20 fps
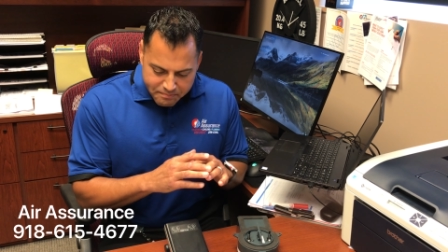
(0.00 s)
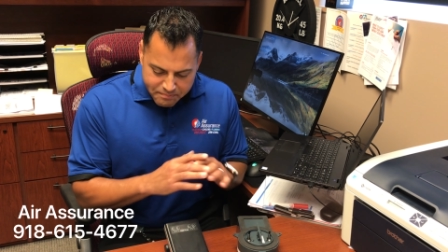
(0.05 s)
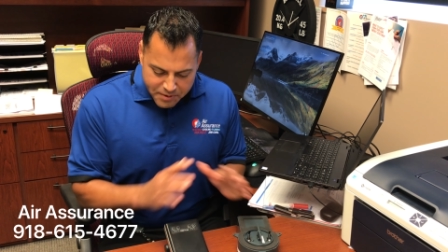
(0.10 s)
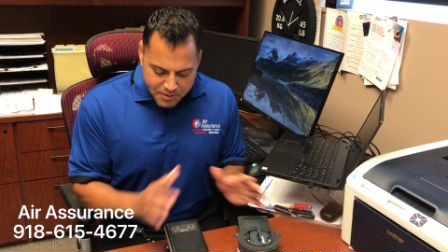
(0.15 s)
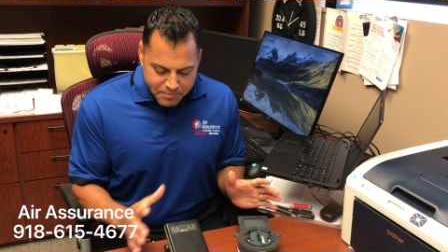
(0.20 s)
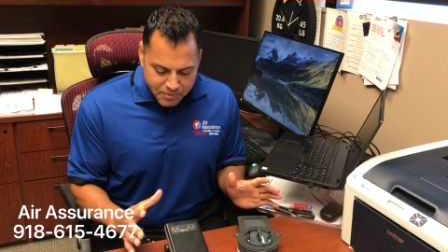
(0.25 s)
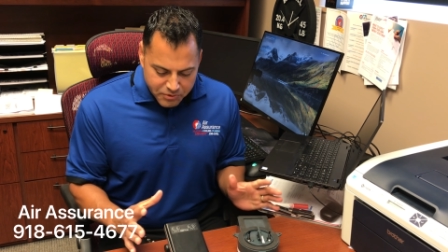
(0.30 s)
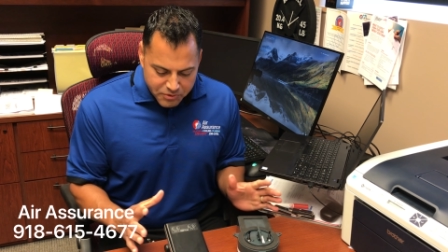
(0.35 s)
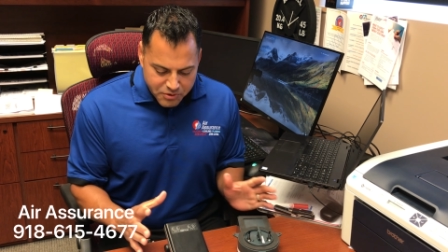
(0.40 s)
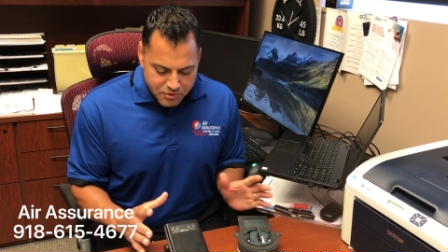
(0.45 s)

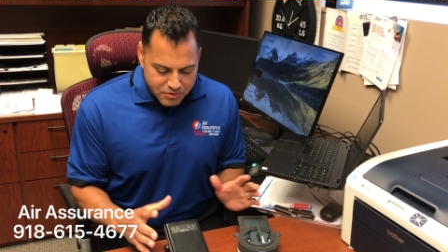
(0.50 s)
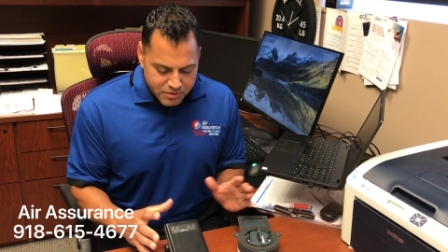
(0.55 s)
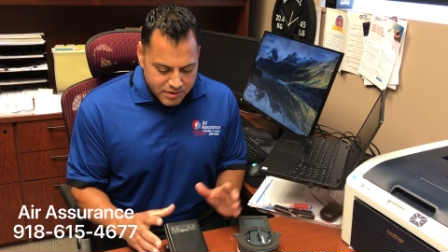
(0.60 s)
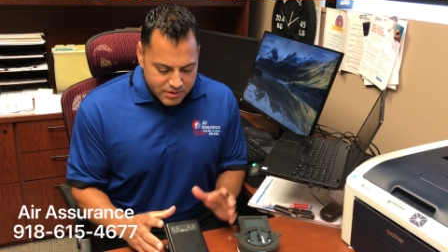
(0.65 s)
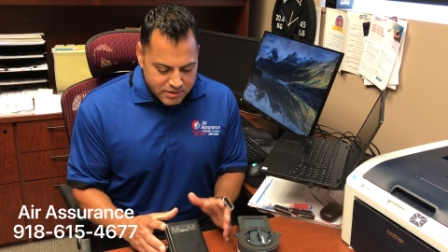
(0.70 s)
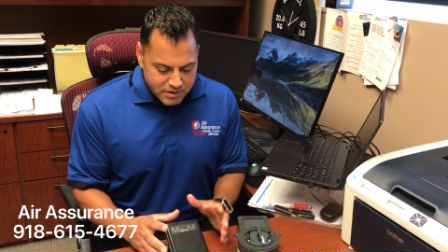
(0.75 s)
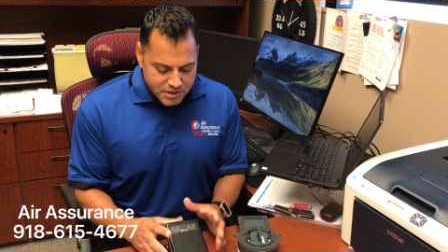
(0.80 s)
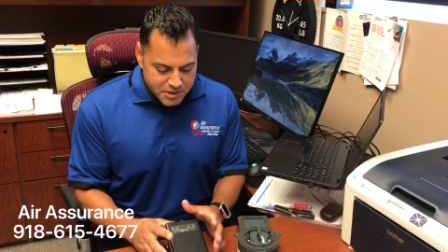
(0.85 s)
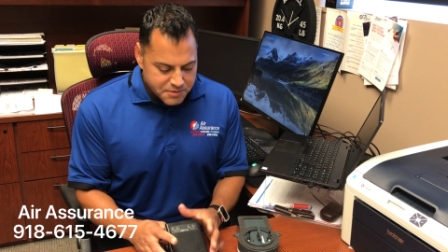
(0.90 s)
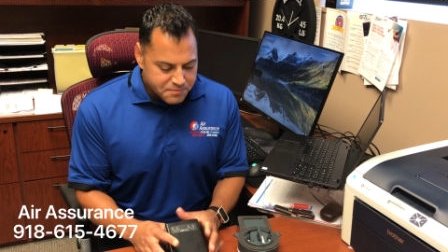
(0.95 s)
people knew
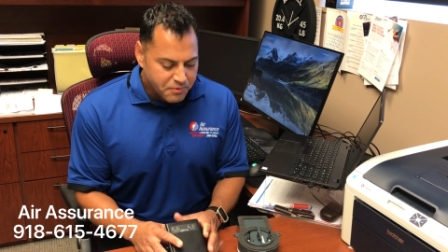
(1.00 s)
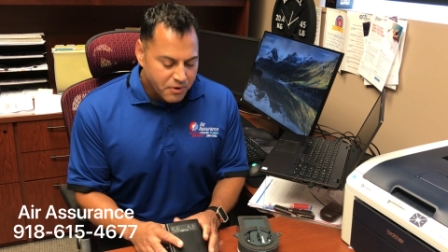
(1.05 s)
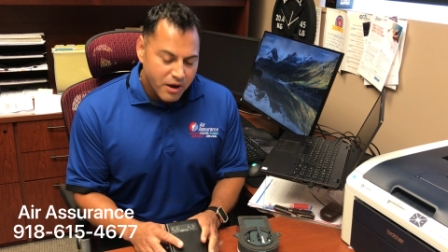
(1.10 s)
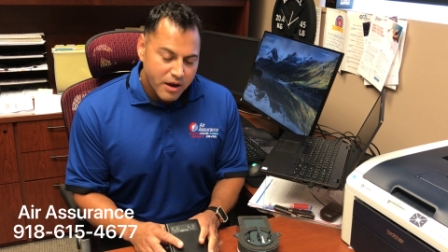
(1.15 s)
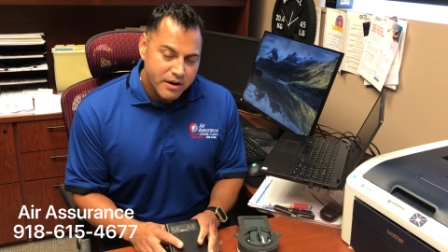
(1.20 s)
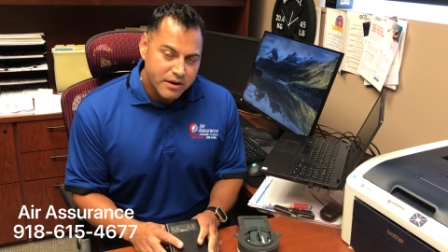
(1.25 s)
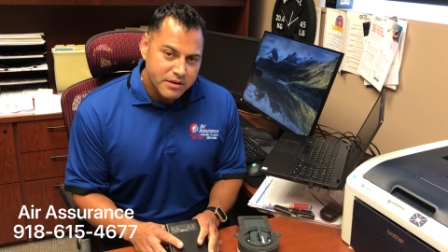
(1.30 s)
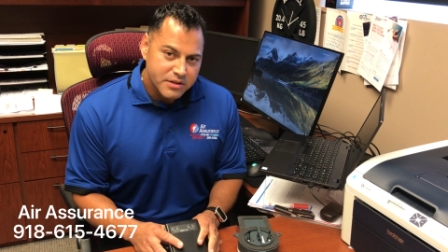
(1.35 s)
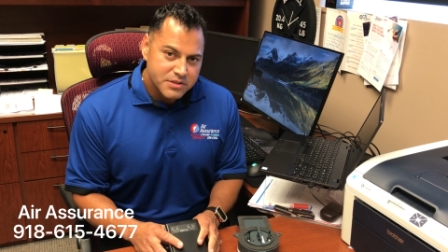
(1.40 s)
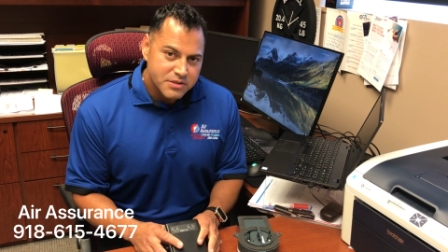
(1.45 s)
that these
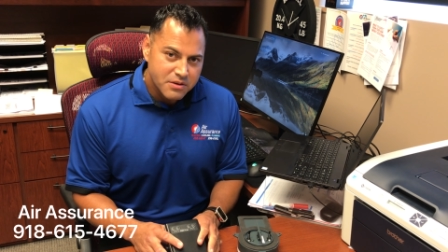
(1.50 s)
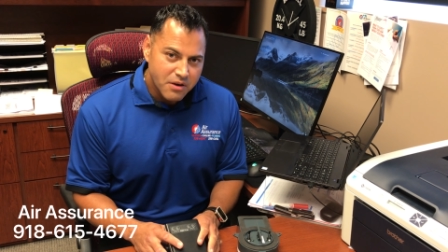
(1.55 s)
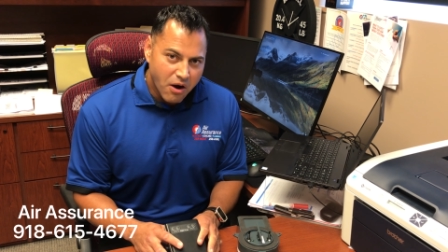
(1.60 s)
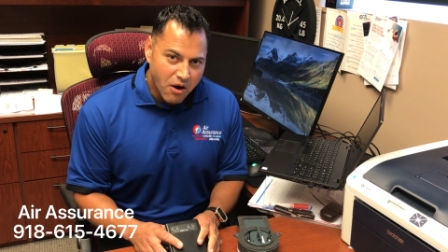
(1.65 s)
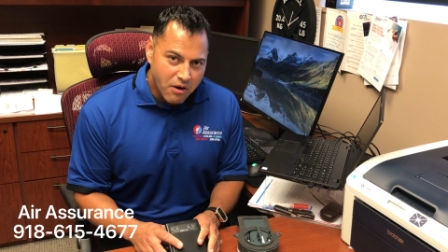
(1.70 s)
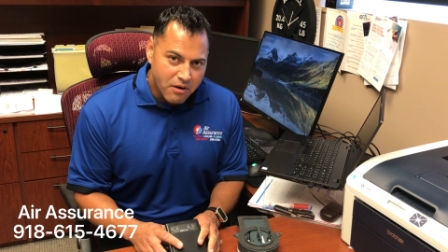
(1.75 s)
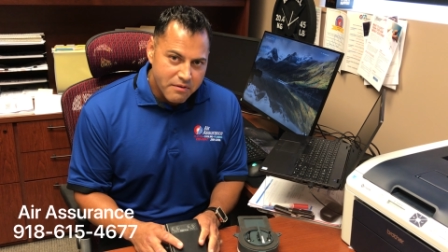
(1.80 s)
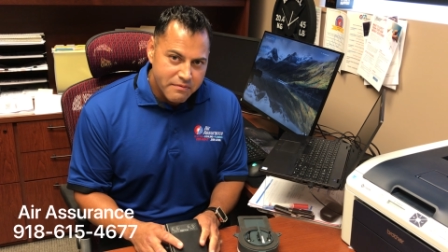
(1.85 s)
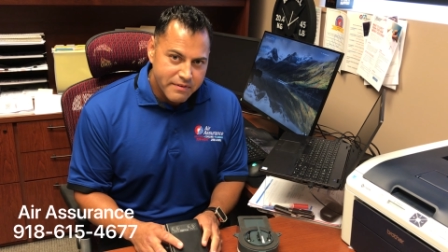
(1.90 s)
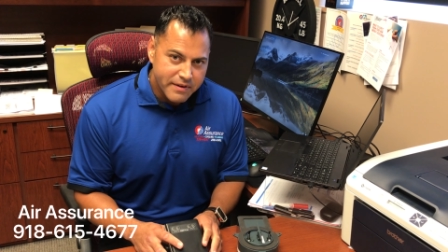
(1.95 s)
products
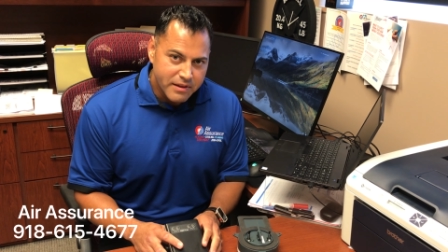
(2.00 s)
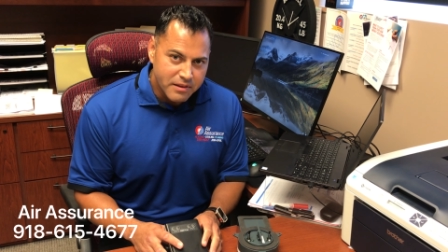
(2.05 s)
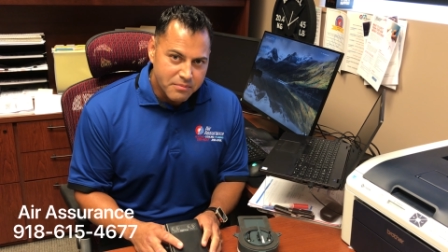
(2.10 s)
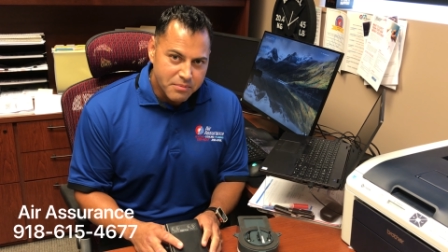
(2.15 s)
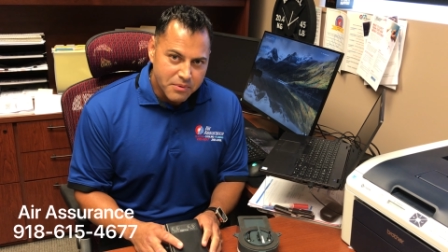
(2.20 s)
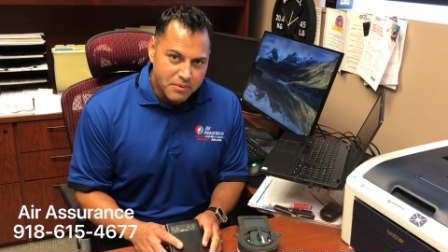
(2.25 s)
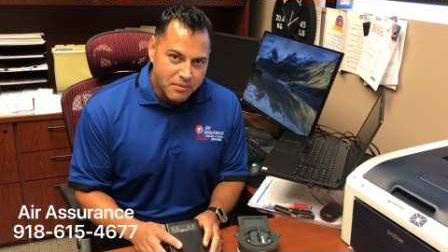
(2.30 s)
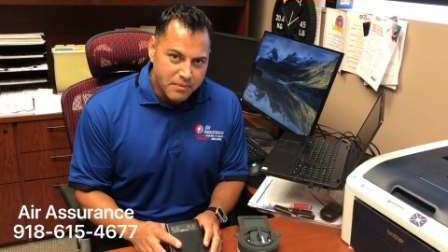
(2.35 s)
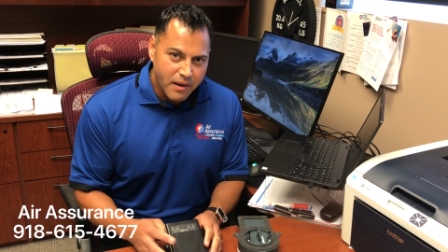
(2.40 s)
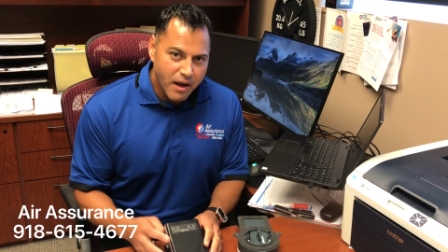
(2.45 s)
are
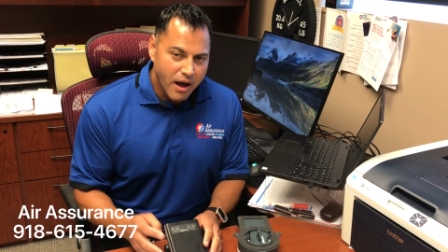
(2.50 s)
available.